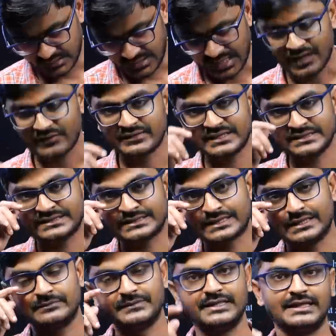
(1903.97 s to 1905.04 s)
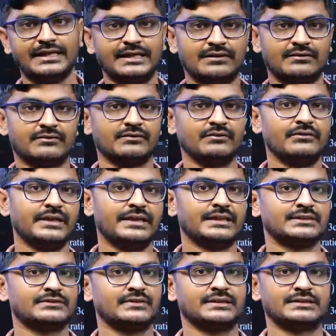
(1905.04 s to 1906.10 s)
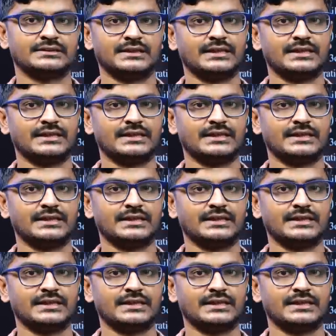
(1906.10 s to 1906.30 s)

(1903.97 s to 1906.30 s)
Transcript: Averages can be like various ways,